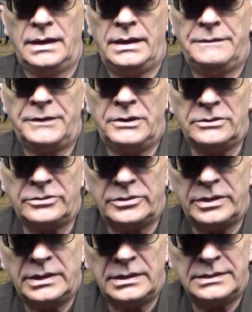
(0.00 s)
Hey
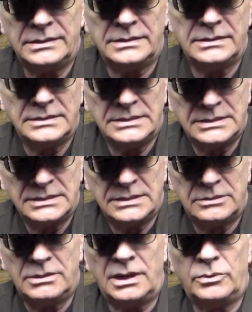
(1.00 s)
folks,
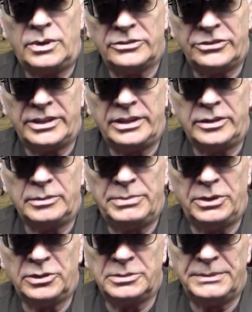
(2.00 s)
Ron Wasik here, the
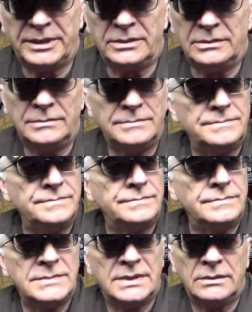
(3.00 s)
Polish Pickle.
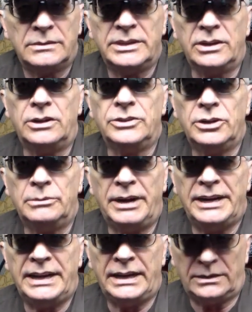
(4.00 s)
Well, you all know
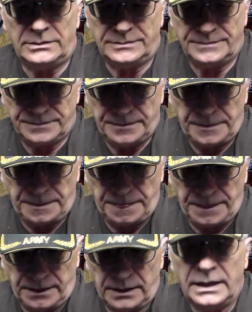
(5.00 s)
by now,
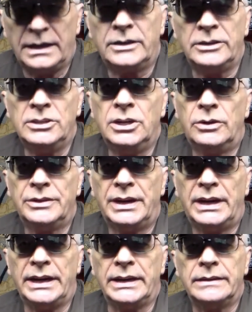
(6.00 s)
couldn't go on the
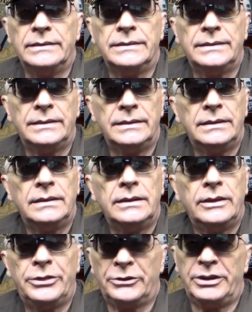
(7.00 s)
hike.
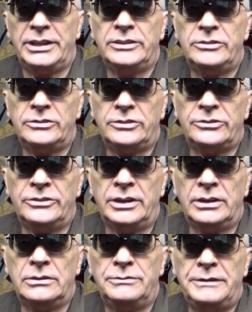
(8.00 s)
30 inches of
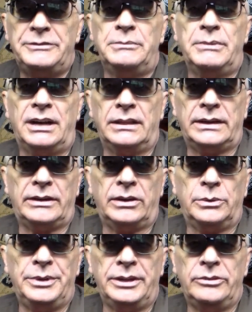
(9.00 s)
snow,
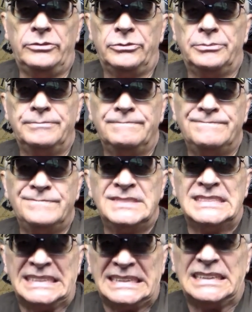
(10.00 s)
50-mile-an-hour winds,
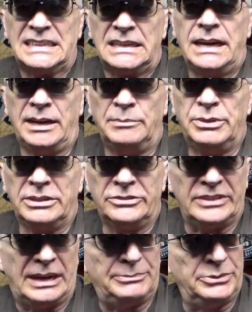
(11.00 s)
kind of put a
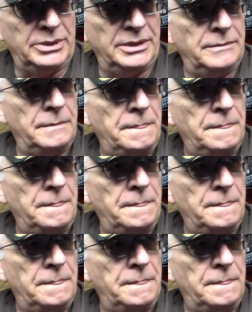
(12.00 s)
stop to it.